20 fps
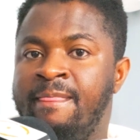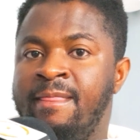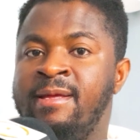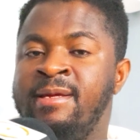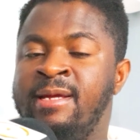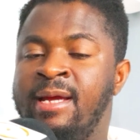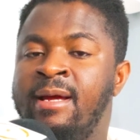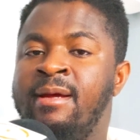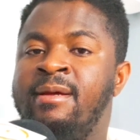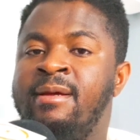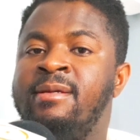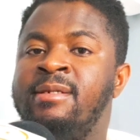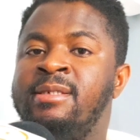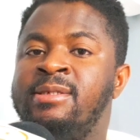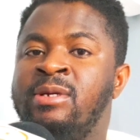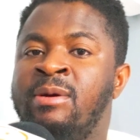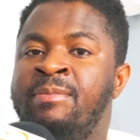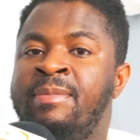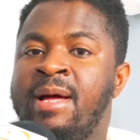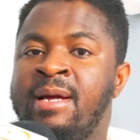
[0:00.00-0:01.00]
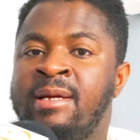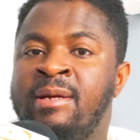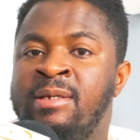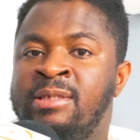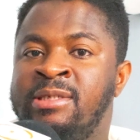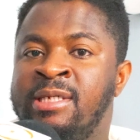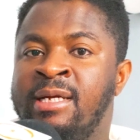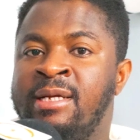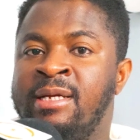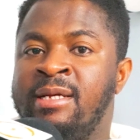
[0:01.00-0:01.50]
Yeah, it's your
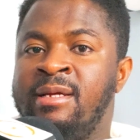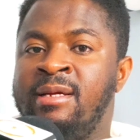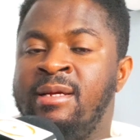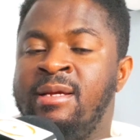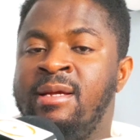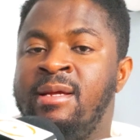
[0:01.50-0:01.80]
background check.